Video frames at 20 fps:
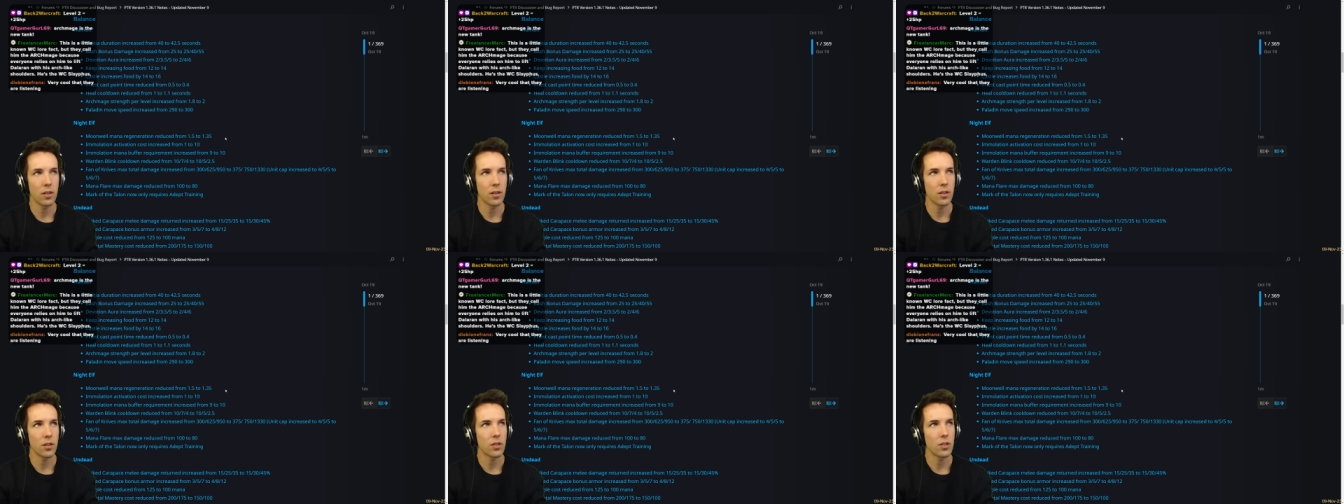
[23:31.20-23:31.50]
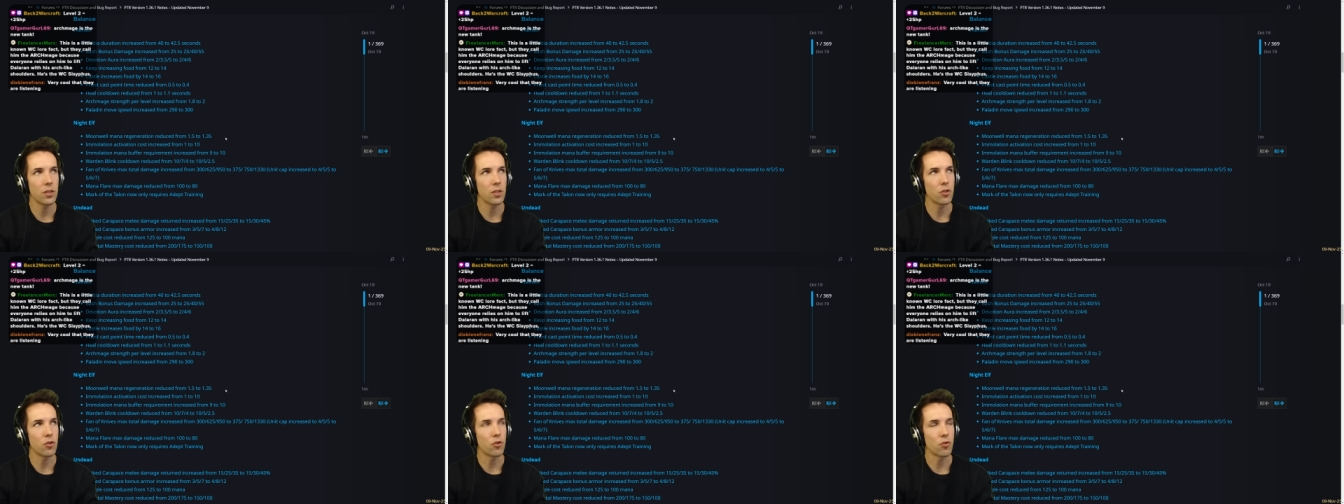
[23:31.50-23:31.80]

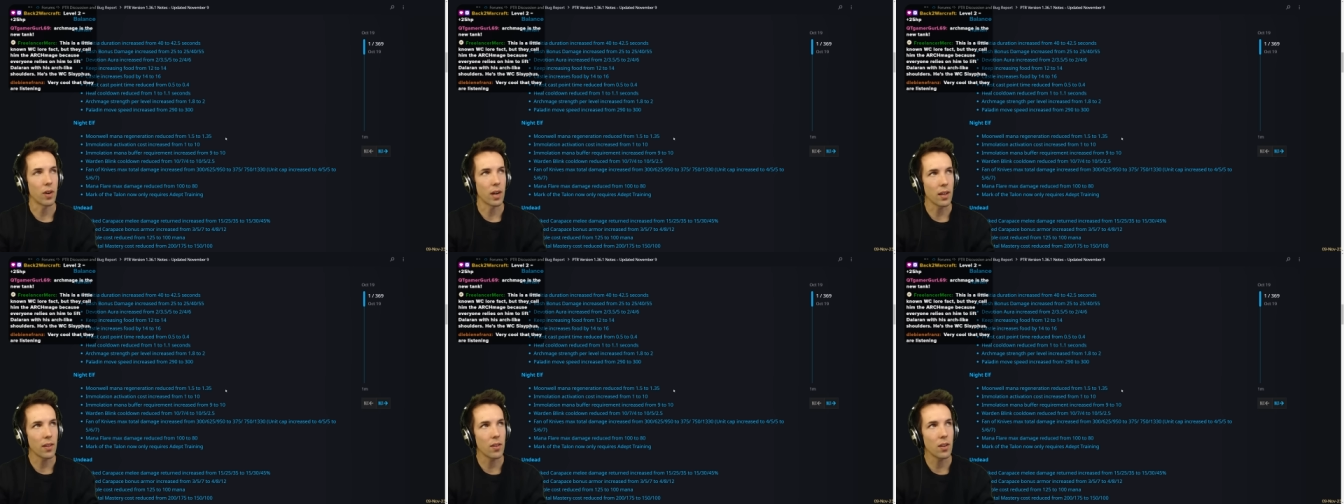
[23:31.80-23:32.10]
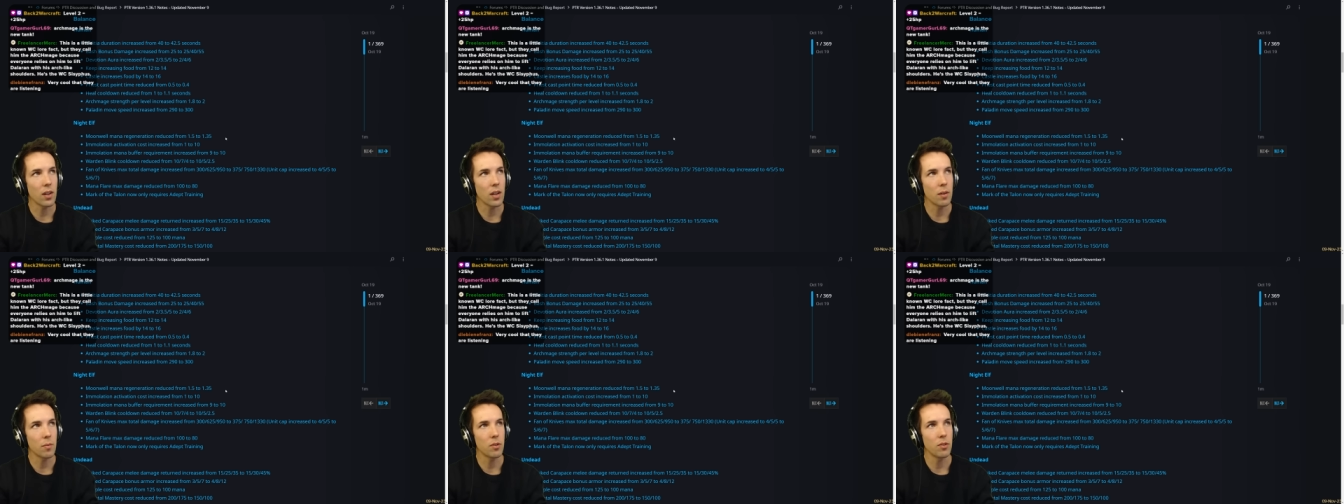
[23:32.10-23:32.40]

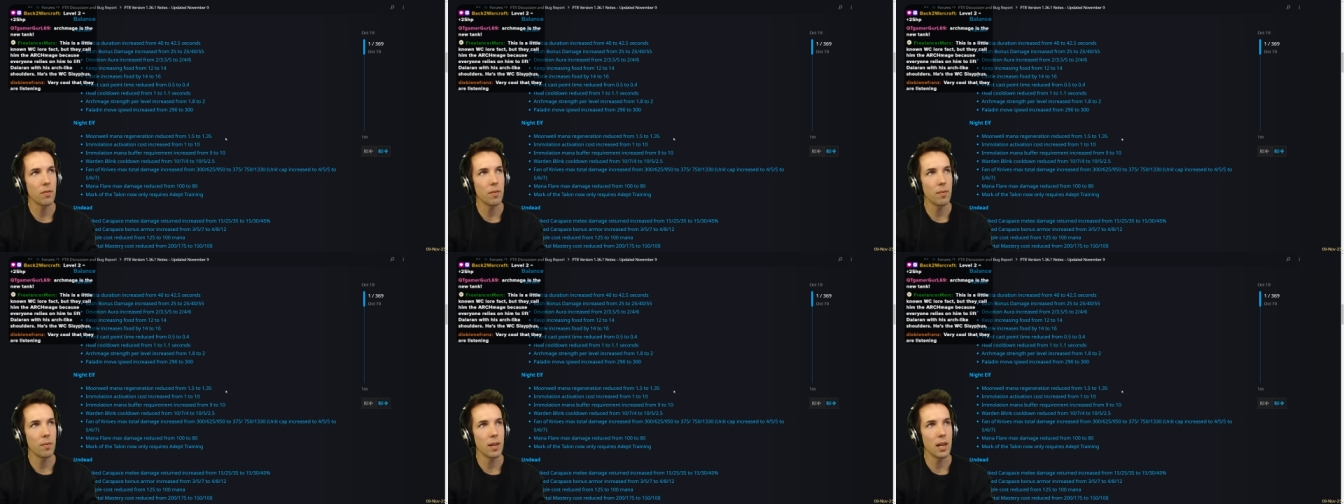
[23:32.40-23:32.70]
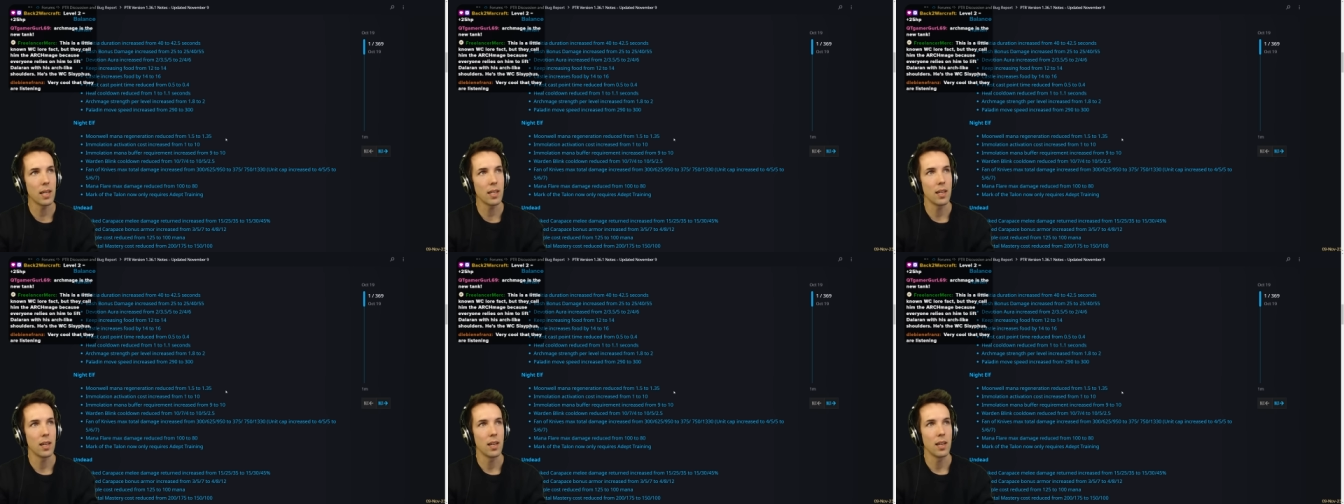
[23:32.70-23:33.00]
strength comes from
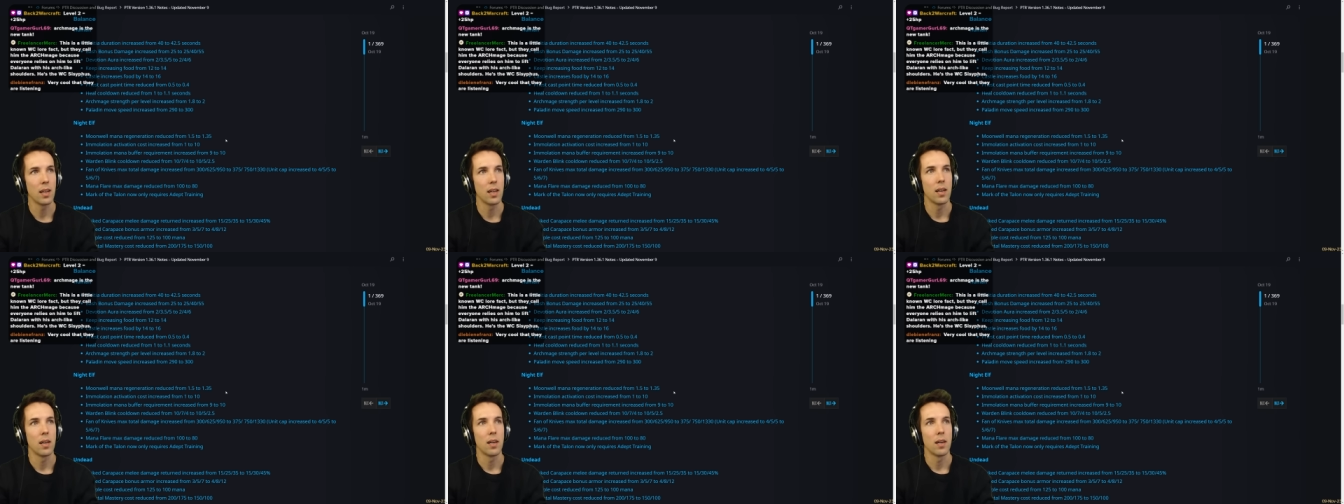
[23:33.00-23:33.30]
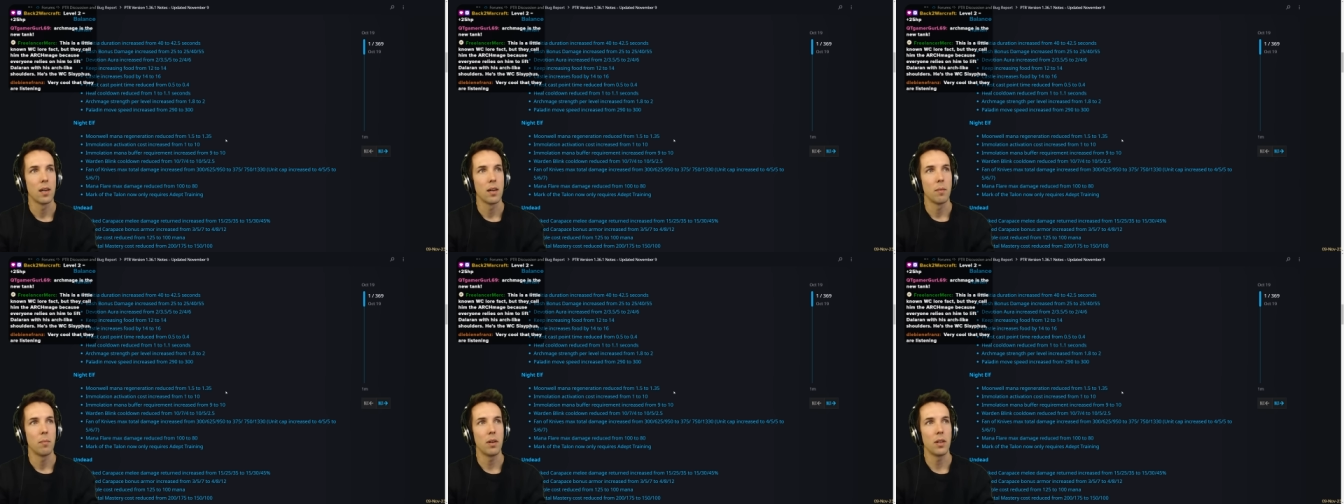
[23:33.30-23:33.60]
that,
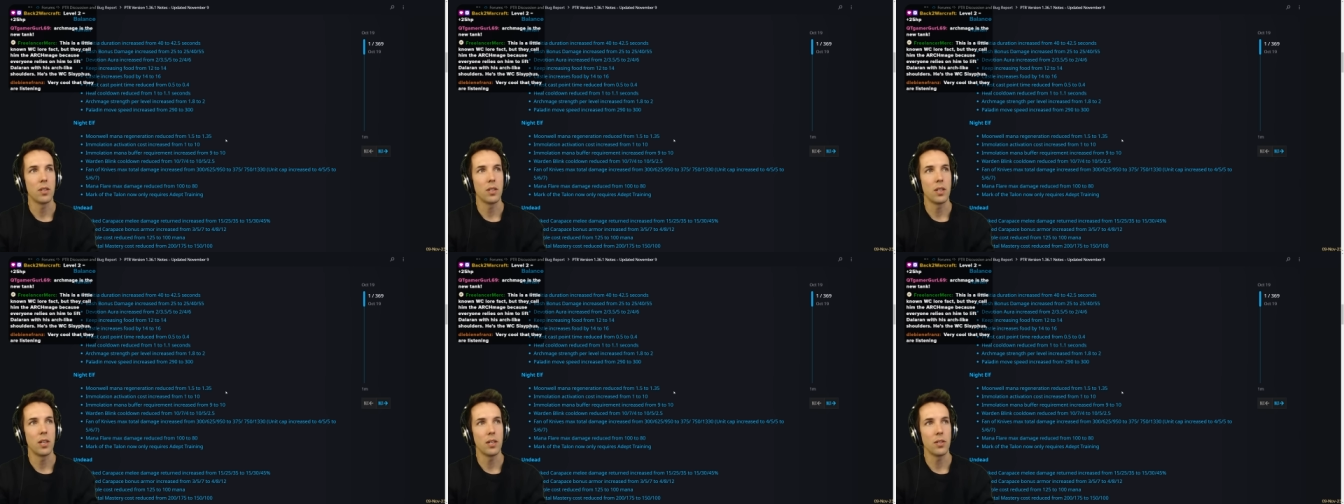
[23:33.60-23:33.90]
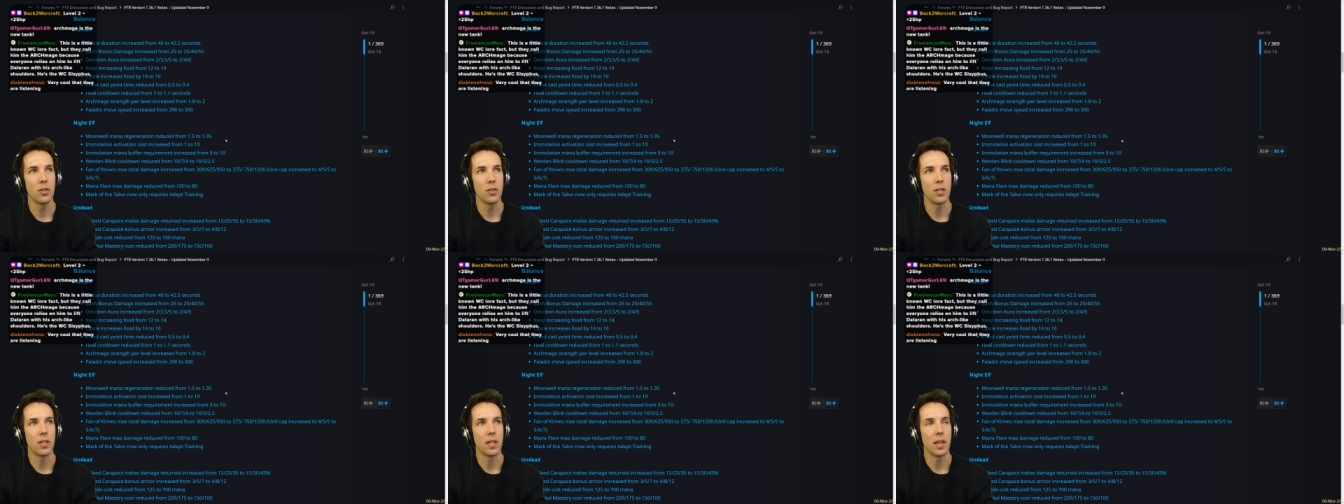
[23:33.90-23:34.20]
but it's not
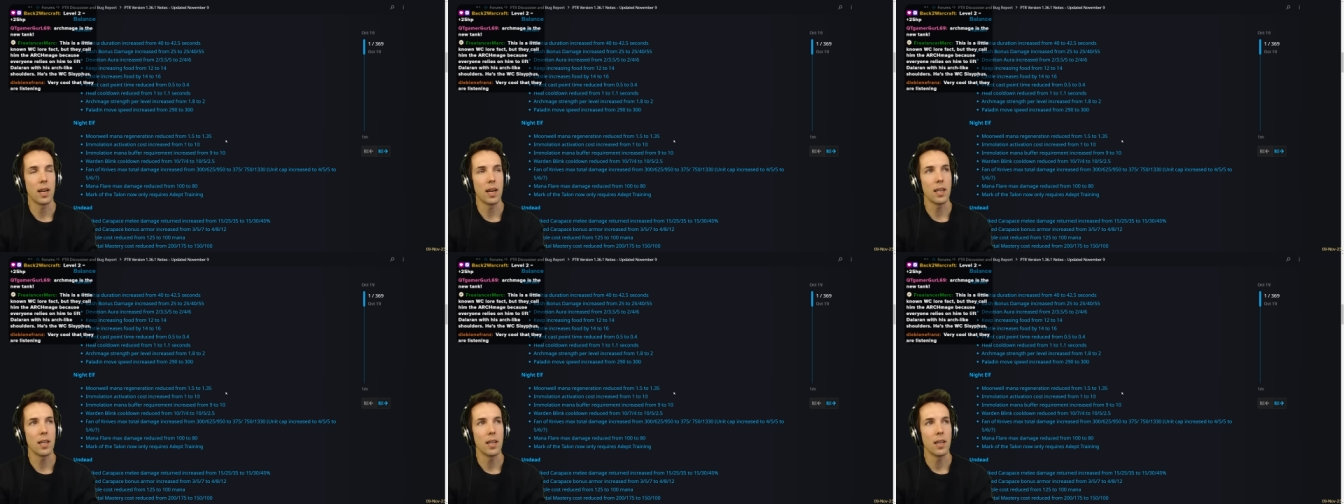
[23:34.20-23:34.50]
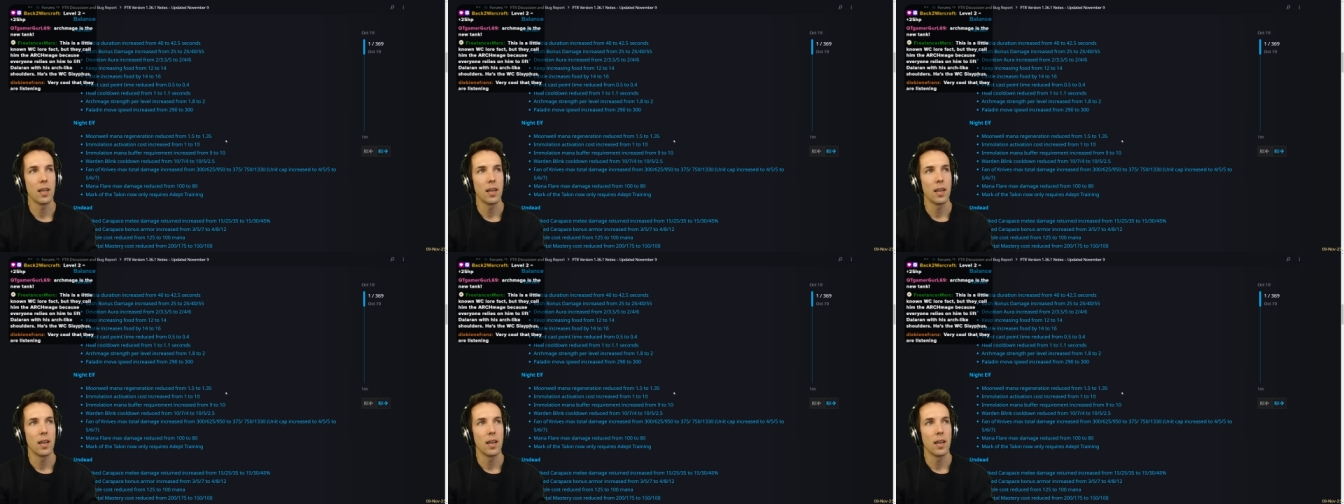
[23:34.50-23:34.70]
just that.